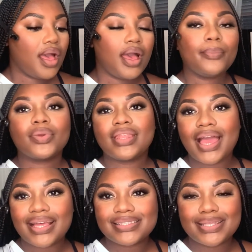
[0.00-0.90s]
I'm gonna
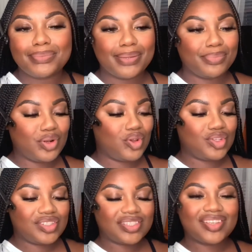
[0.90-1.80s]
add some lip
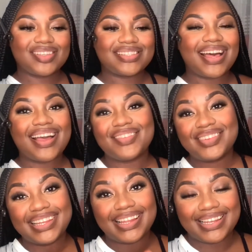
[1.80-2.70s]
gloss because I
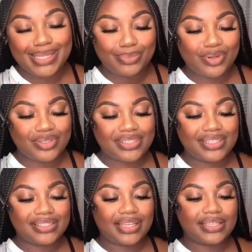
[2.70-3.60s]
really like lip gloss
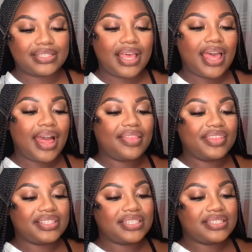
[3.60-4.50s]
these days. And
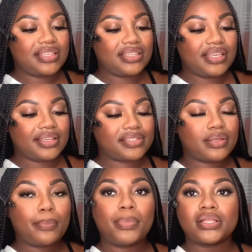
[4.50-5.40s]
this is the
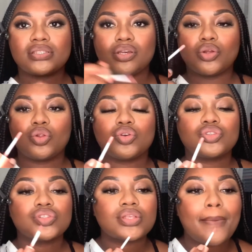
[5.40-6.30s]
NYX Butter
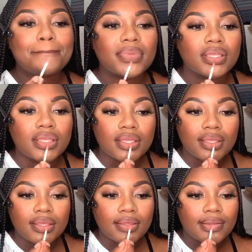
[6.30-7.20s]
Gloss.
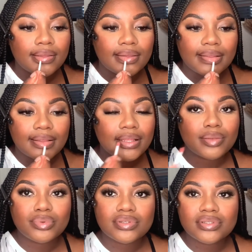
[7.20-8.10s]
I'm gonna
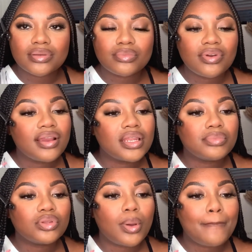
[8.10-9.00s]
put some right in the
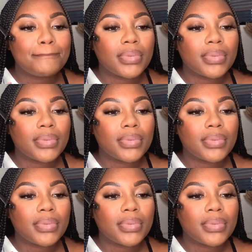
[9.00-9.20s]
middle.